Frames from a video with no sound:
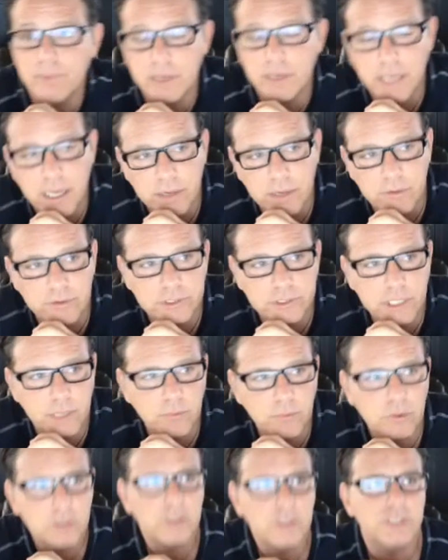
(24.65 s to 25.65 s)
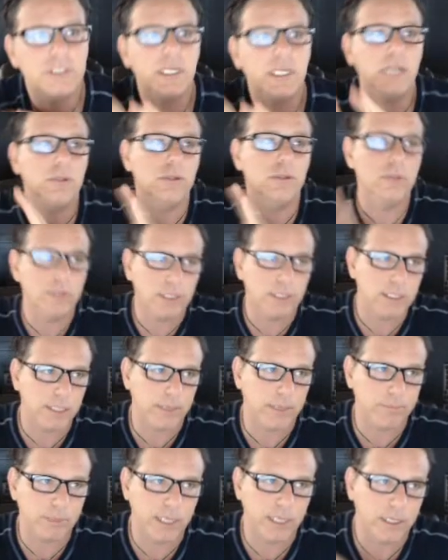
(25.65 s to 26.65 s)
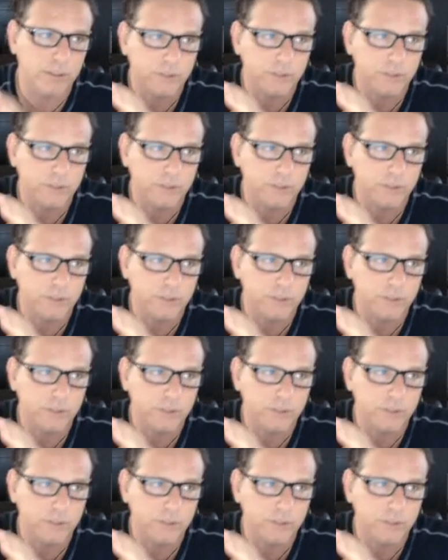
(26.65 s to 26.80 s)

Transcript: But now they're saying, well, let's not look at that plot.